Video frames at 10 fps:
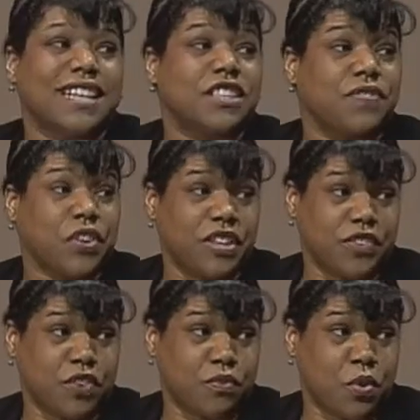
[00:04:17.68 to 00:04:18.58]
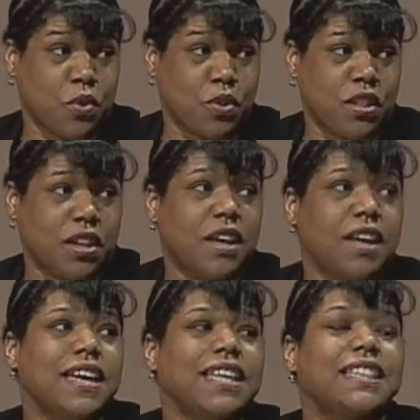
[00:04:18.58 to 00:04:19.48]
that's a very different role.
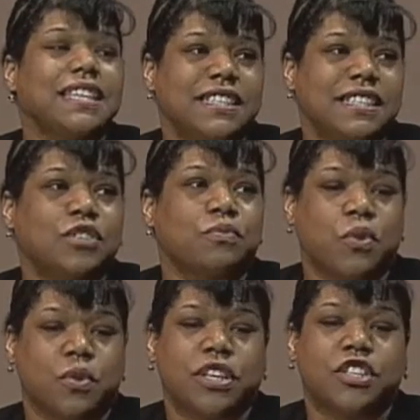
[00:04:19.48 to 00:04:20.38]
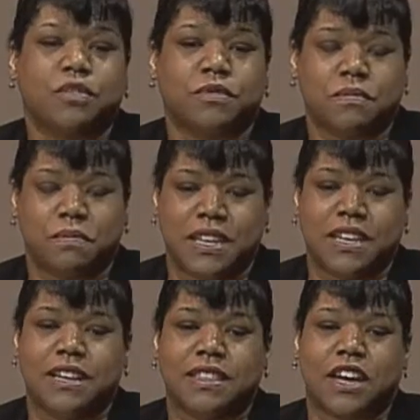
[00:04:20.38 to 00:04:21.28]
This is a role in terms of
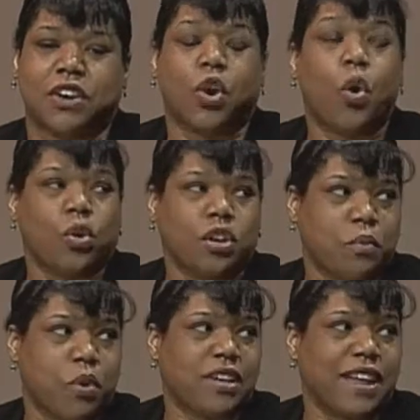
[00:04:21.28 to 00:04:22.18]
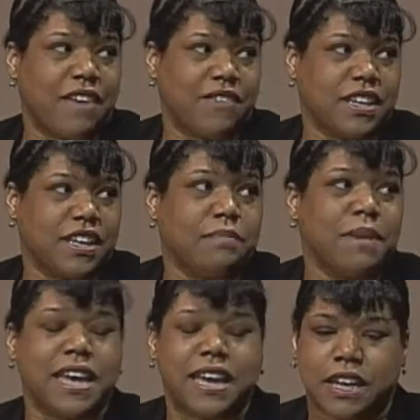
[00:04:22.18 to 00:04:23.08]
being their court-appointed advocate,
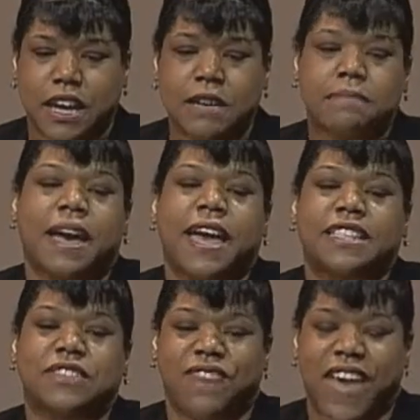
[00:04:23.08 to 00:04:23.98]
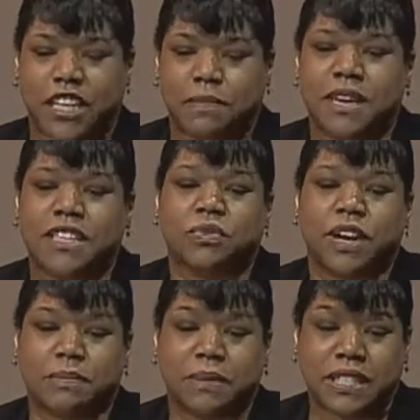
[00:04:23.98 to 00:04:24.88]
making an unbiased, fact-based
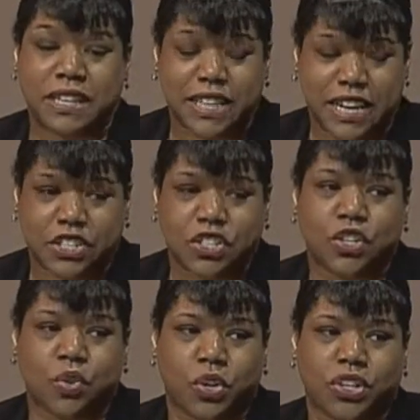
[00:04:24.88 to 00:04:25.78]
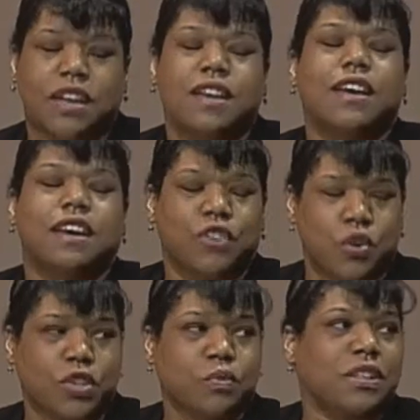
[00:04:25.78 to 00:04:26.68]
representation in court. Of
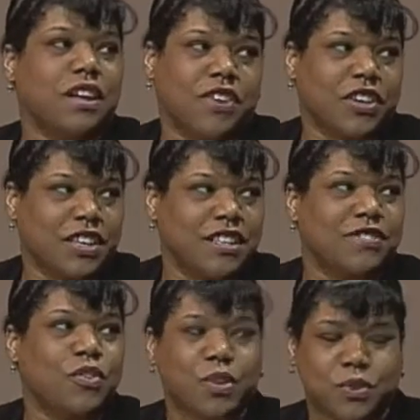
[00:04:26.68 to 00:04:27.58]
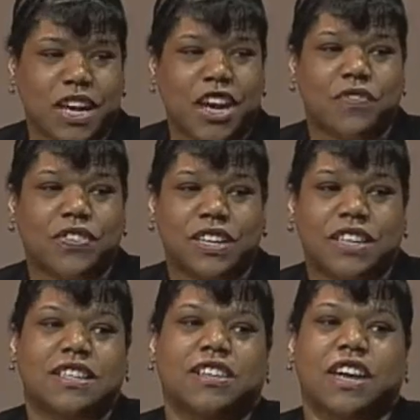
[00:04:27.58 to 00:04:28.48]
course, we love our kids. Of course, we care for the
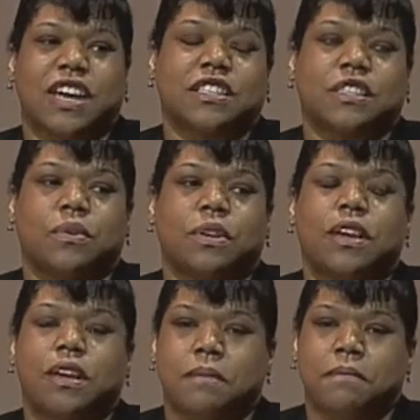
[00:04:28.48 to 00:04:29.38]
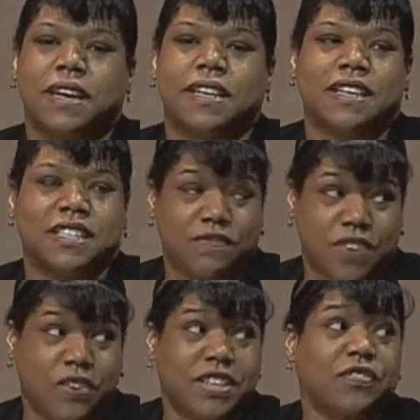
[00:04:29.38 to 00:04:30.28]
kids on our caseload. But it's a
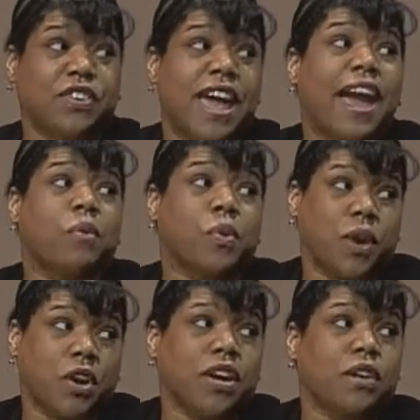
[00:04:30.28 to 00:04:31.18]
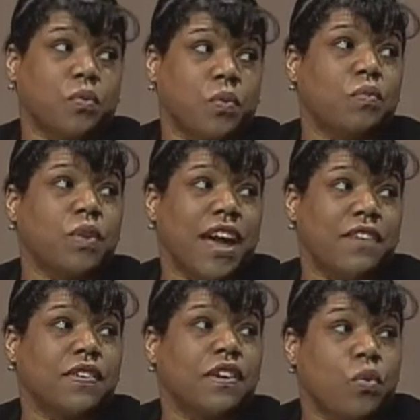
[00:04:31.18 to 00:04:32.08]
very different hat we're wearing when we
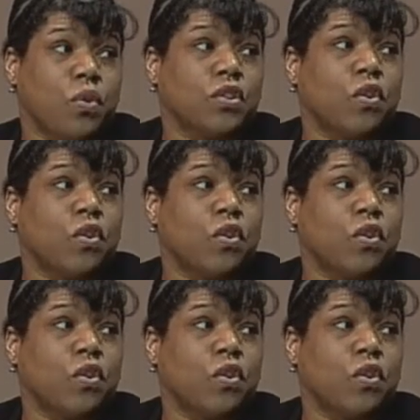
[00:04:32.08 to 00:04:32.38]
have court